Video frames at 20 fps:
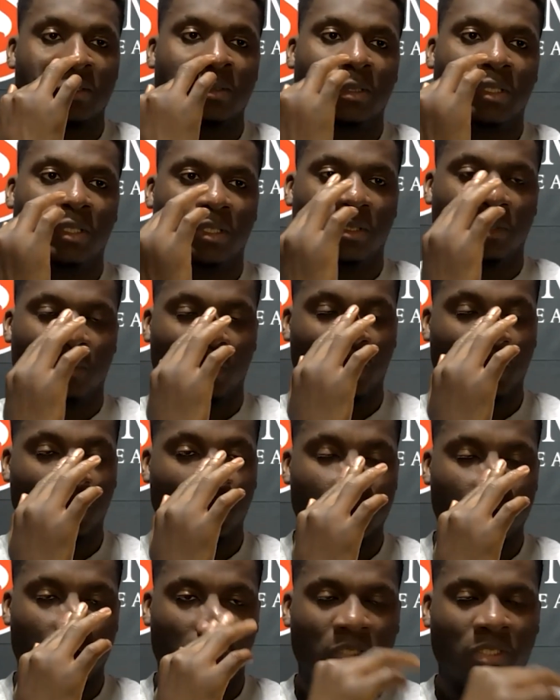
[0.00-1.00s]
When you're
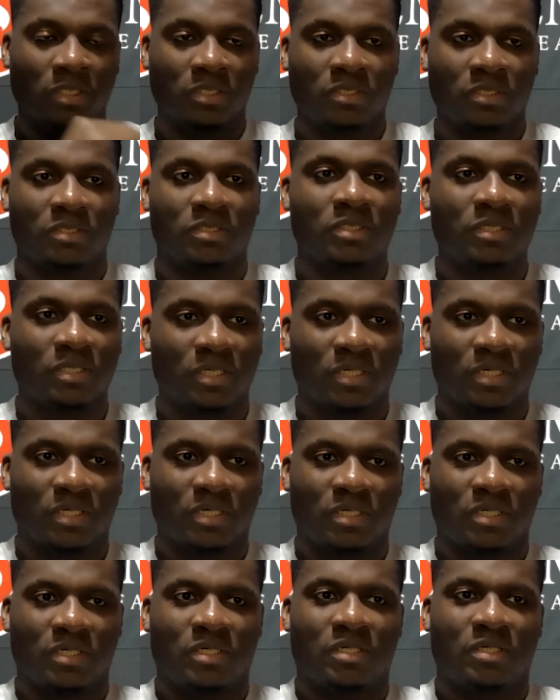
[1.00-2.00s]
trying to,
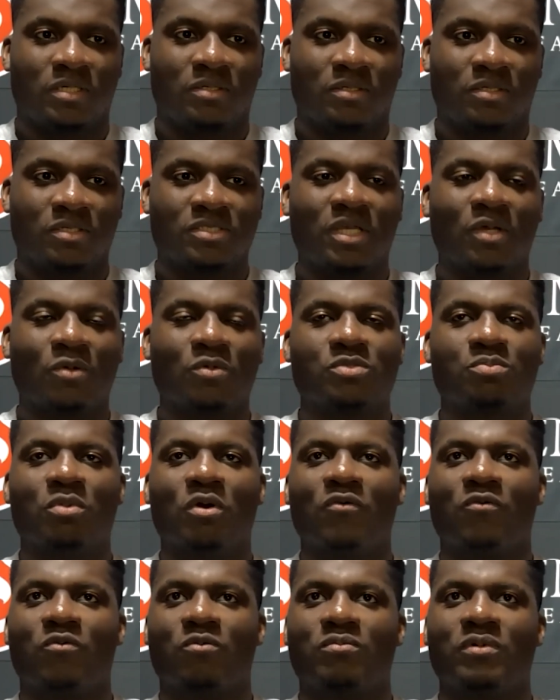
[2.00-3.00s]
because
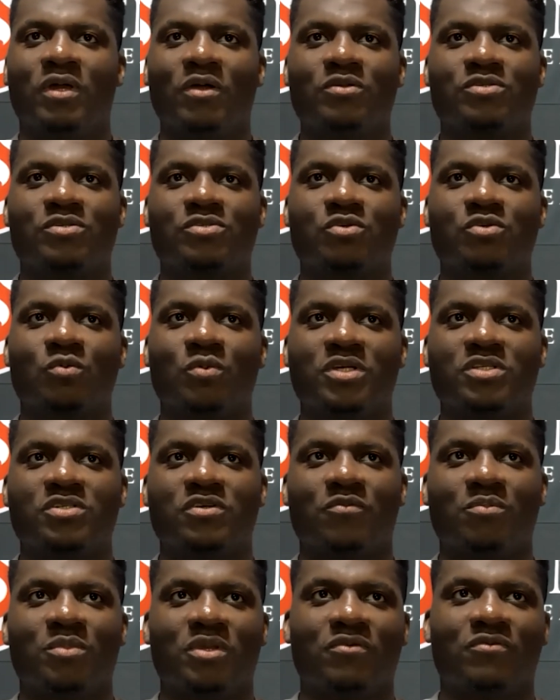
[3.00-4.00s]
there was two ways
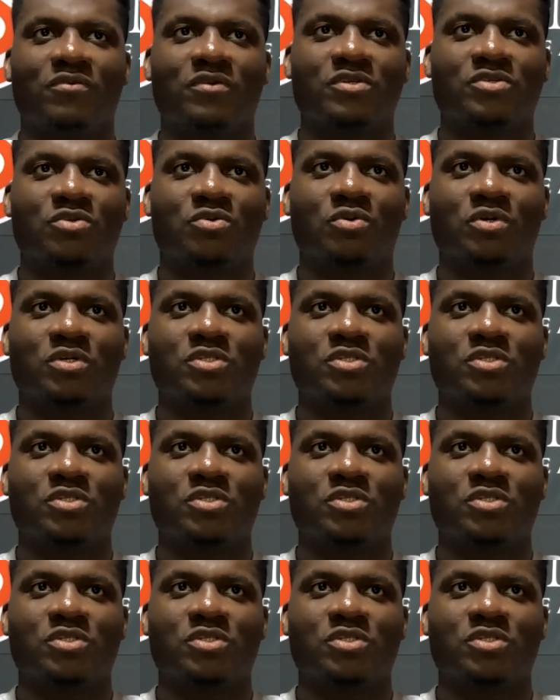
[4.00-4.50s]
of being physical.